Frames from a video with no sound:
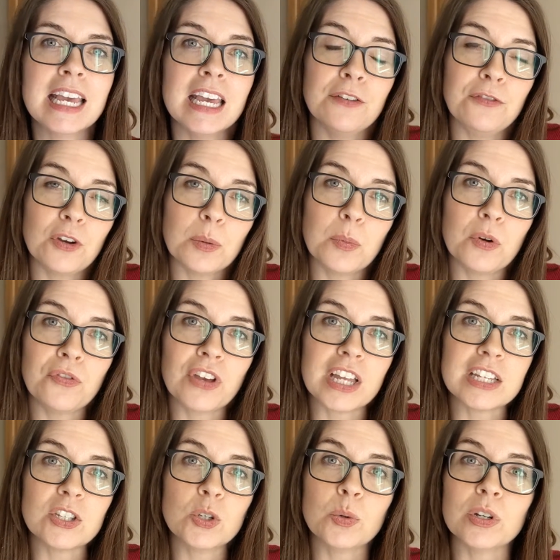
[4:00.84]
If you're
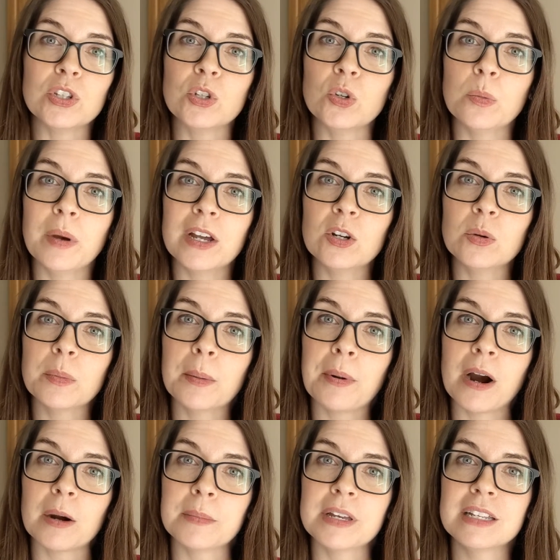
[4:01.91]
moving into a 2-bedroom
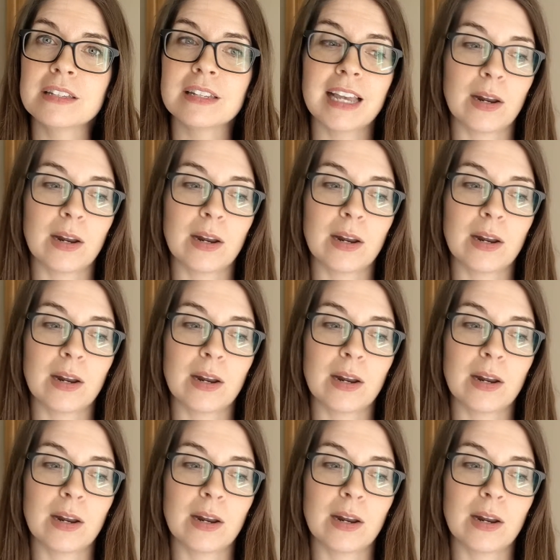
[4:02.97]
apartment